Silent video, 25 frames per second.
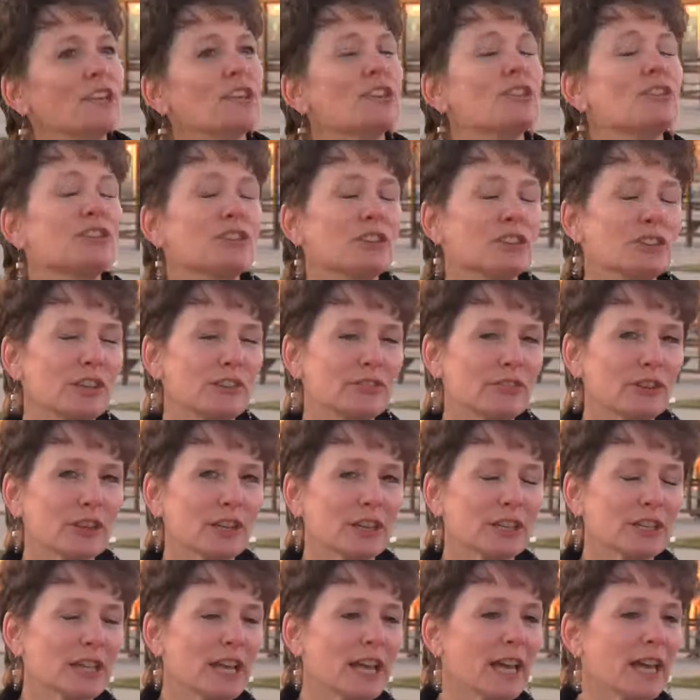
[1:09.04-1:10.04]
It is
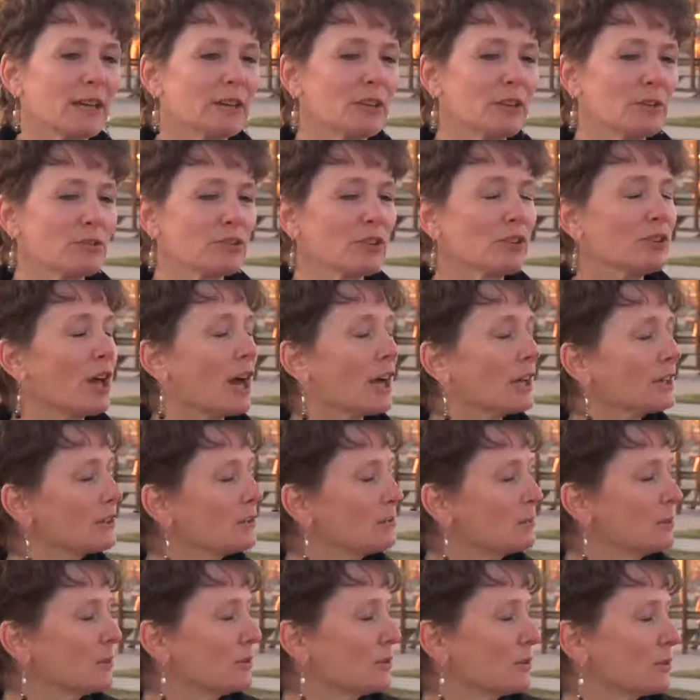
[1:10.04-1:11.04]
significant, and there's a lot of
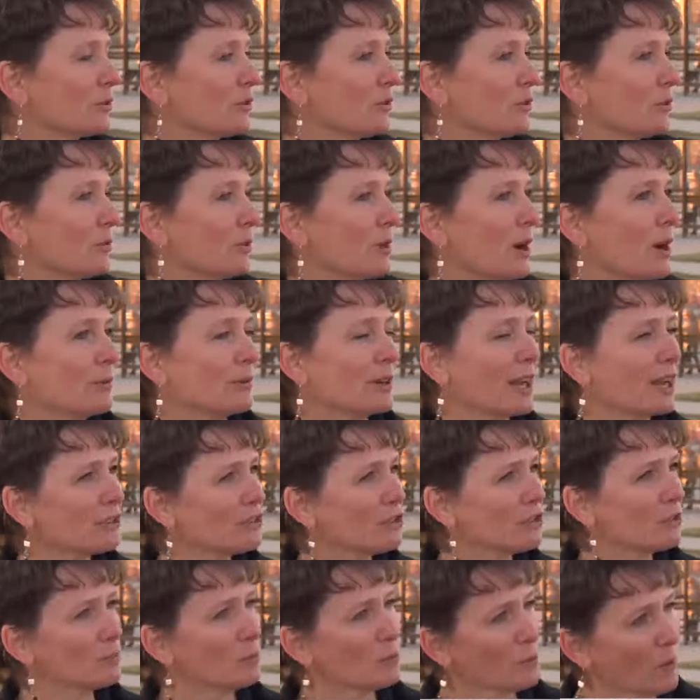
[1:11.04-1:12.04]
commuters throughout not
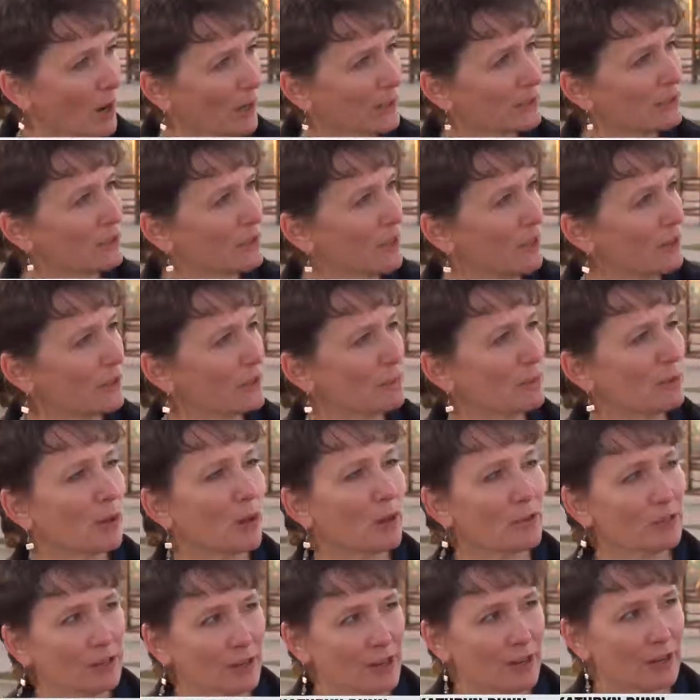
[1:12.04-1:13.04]
just Milwaukee County, but
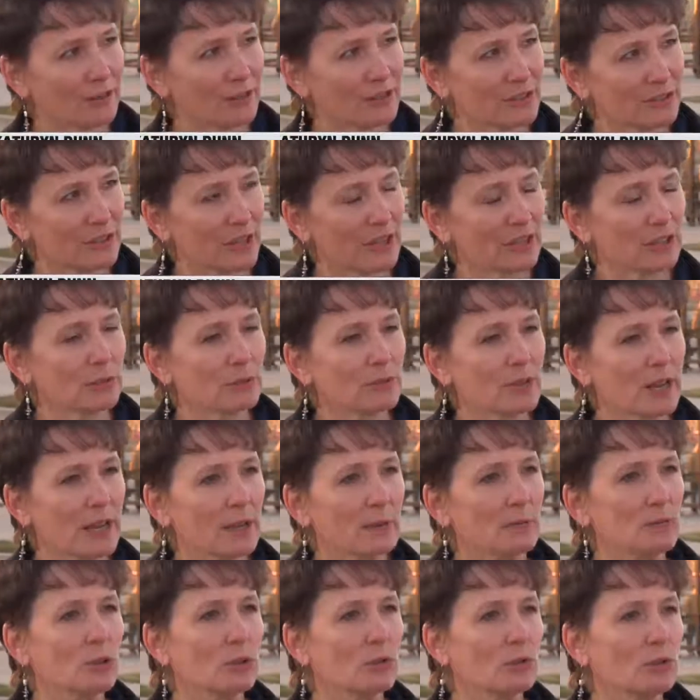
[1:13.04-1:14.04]
all the counties that you
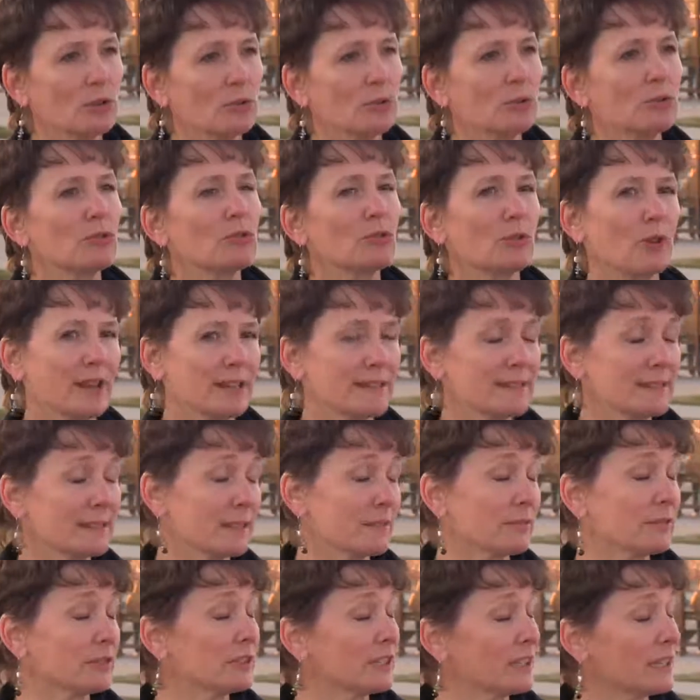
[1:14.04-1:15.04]
named who use
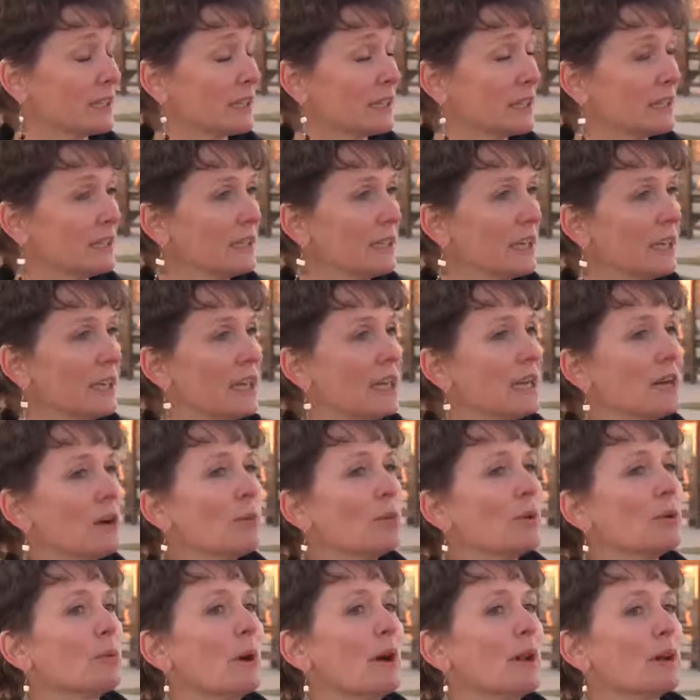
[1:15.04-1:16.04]
transit every day.
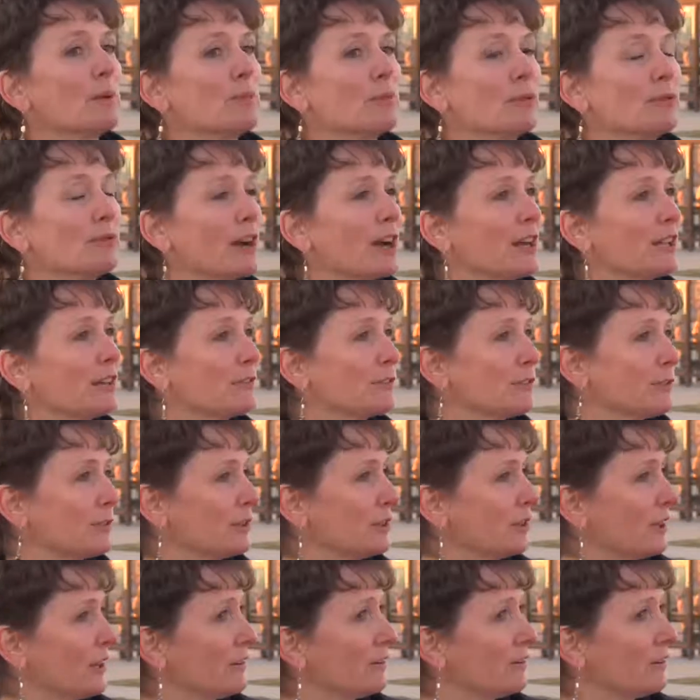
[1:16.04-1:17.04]
We want to provide a
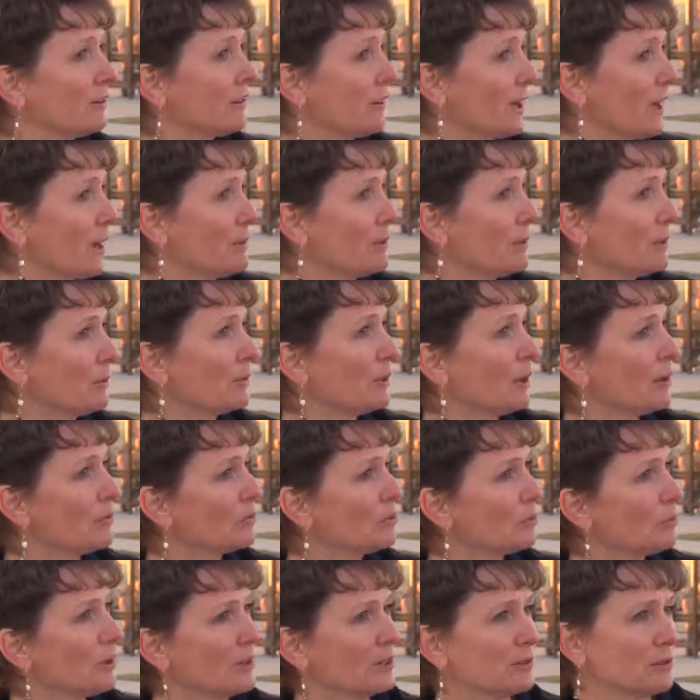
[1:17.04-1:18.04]
free day for them, but we
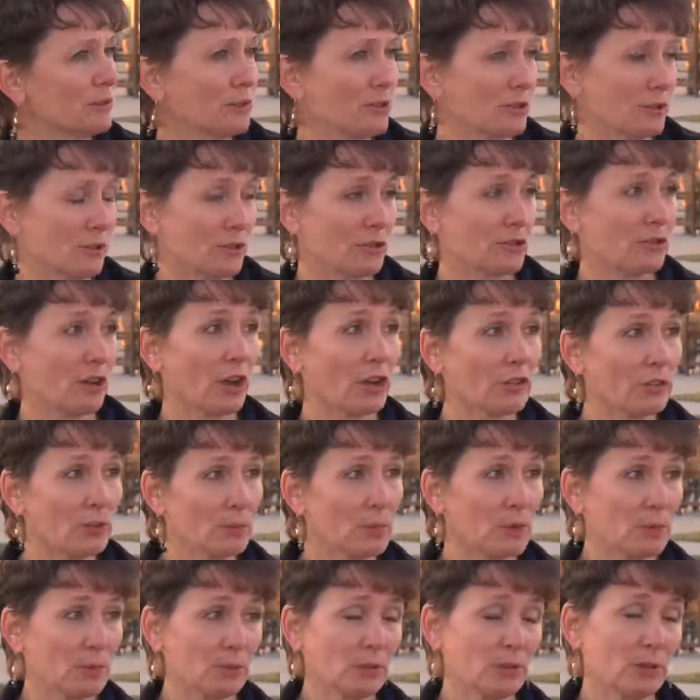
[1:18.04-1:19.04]
also want to encourage other
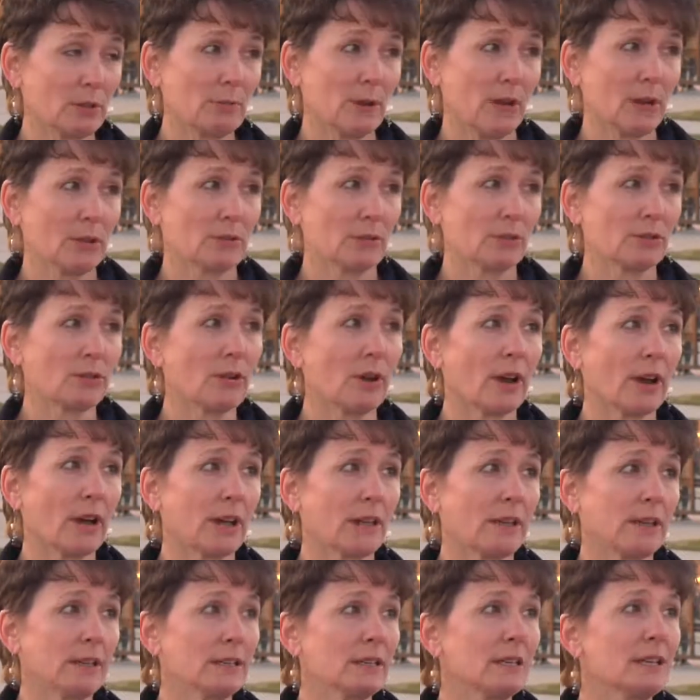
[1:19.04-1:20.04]
people to come out and
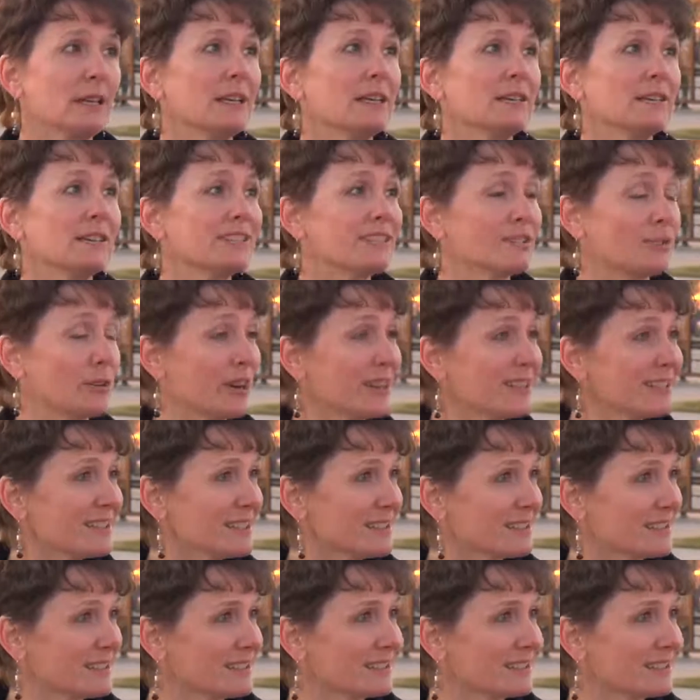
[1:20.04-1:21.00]
try the transit